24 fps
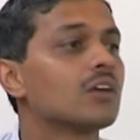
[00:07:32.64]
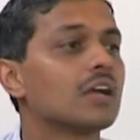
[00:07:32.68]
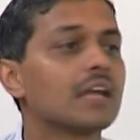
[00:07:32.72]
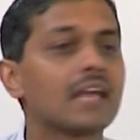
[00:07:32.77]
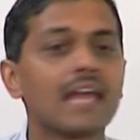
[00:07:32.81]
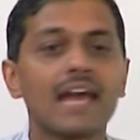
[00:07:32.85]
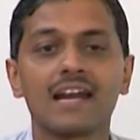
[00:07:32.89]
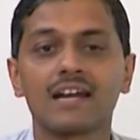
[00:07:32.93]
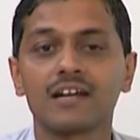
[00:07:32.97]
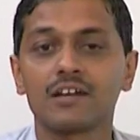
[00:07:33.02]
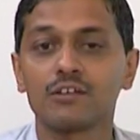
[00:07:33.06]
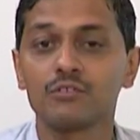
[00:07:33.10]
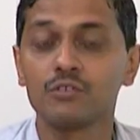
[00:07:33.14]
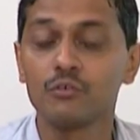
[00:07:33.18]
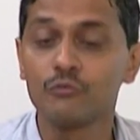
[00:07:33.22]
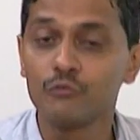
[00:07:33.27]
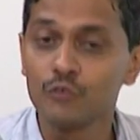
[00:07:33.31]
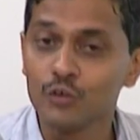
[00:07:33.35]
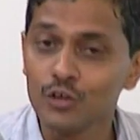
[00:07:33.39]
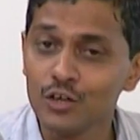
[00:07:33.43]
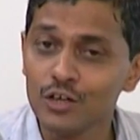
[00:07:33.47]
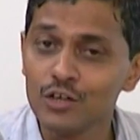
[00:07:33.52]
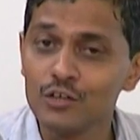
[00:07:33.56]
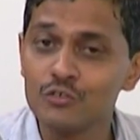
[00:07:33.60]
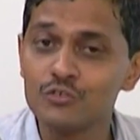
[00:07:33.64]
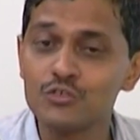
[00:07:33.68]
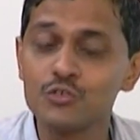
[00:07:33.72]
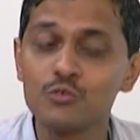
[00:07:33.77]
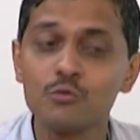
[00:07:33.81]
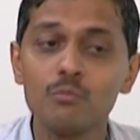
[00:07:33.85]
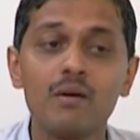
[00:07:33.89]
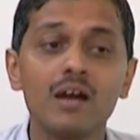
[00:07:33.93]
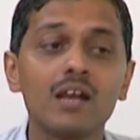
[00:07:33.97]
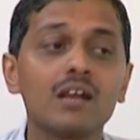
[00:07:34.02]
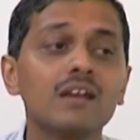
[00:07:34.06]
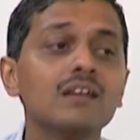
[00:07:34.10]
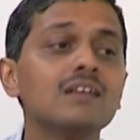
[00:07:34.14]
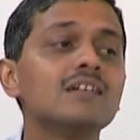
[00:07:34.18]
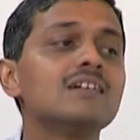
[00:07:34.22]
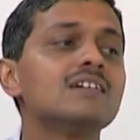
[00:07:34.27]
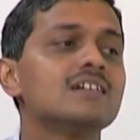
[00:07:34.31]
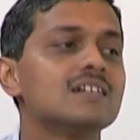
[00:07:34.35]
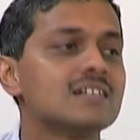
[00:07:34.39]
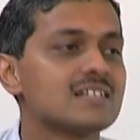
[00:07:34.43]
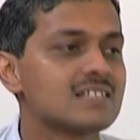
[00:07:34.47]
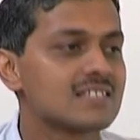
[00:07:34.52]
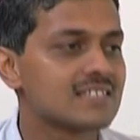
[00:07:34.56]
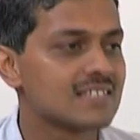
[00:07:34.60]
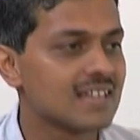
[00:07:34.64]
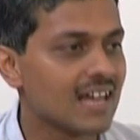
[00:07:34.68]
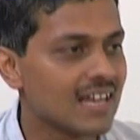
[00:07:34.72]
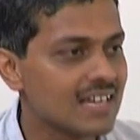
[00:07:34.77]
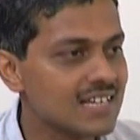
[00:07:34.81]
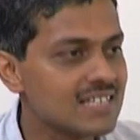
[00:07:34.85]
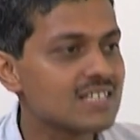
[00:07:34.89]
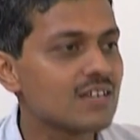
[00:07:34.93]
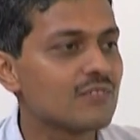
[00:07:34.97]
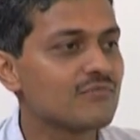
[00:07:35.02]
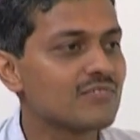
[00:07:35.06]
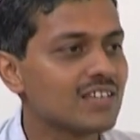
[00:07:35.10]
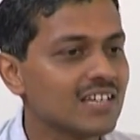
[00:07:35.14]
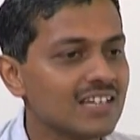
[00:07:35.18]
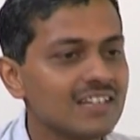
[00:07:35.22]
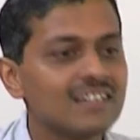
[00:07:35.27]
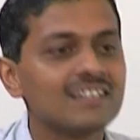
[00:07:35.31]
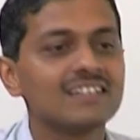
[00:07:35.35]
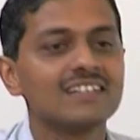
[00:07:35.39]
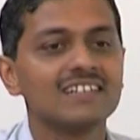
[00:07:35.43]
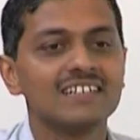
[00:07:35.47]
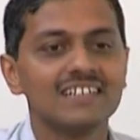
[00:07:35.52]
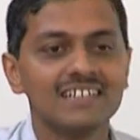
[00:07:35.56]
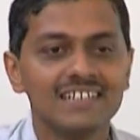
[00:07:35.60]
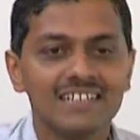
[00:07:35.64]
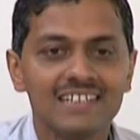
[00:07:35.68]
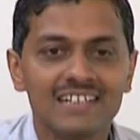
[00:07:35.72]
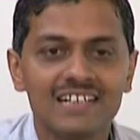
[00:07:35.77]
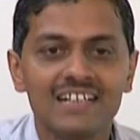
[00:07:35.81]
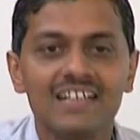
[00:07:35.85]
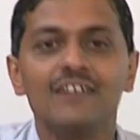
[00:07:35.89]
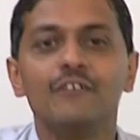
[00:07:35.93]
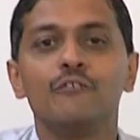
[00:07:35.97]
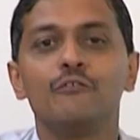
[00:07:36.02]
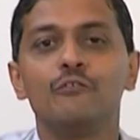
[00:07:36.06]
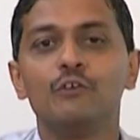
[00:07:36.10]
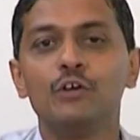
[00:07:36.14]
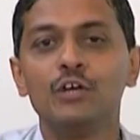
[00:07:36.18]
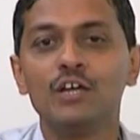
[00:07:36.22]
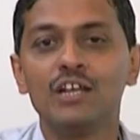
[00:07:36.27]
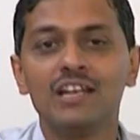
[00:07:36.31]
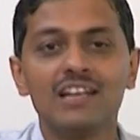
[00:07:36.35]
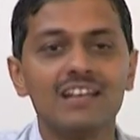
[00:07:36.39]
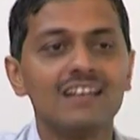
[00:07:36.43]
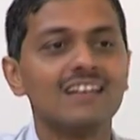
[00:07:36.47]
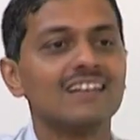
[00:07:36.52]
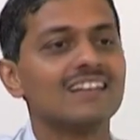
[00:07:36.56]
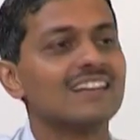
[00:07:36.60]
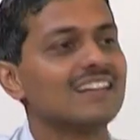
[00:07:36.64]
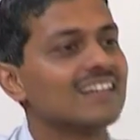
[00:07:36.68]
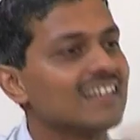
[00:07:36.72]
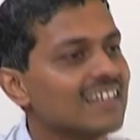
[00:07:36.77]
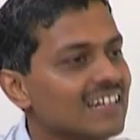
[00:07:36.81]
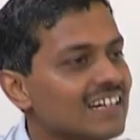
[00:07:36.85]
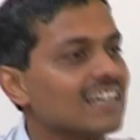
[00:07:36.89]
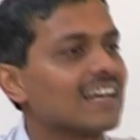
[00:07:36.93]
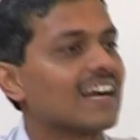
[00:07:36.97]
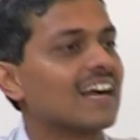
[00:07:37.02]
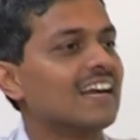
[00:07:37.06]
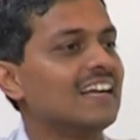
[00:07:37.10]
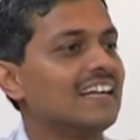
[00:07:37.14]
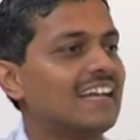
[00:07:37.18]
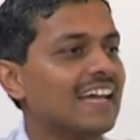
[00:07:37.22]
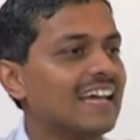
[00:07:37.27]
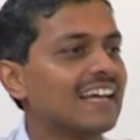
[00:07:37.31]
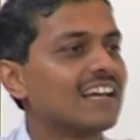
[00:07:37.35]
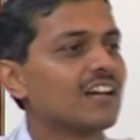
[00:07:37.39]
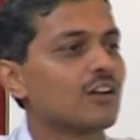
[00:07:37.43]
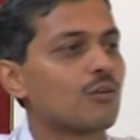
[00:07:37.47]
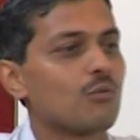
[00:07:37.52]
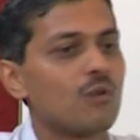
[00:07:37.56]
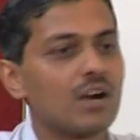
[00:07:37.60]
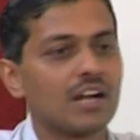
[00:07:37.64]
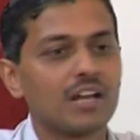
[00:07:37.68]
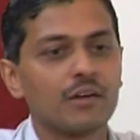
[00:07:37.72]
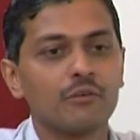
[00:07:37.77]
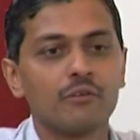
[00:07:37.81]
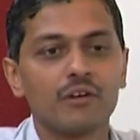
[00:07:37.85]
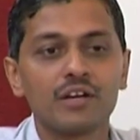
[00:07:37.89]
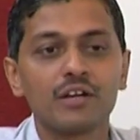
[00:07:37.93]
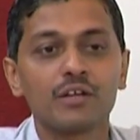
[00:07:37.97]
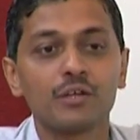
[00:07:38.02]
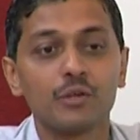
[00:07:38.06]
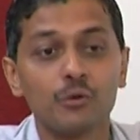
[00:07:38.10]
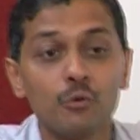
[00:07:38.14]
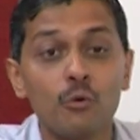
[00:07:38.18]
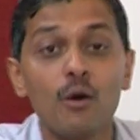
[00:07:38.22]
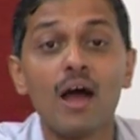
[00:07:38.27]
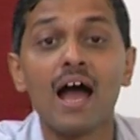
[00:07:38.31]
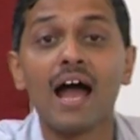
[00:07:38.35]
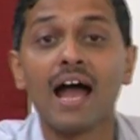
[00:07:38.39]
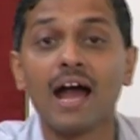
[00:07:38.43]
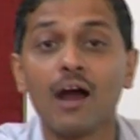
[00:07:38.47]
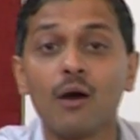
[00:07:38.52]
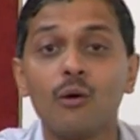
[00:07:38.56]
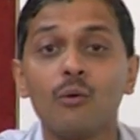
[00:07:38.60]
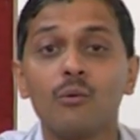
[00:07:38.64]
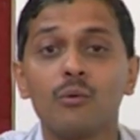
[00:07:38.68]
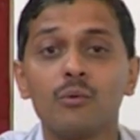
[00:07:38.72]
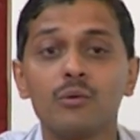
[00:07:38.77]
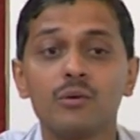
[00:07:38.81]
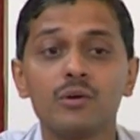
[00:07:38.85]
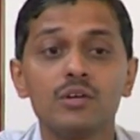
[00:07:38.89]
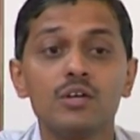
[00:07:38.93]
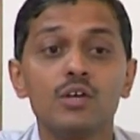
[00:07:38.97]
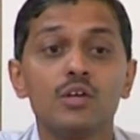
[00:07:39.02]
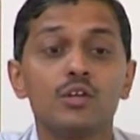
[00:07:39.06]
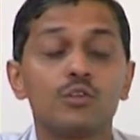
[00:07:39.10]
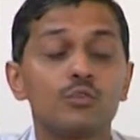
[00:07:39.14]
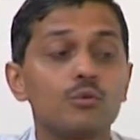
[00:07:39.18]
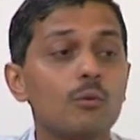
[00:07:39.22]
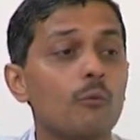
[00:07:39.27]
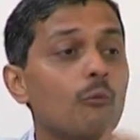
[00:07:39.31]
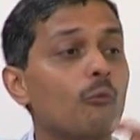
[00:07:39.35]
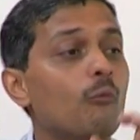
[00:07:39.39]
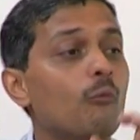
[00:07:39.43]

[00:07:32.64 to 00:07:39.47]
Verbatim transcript: character of the fuel which you burn, size of the fuel container whatever you have. So,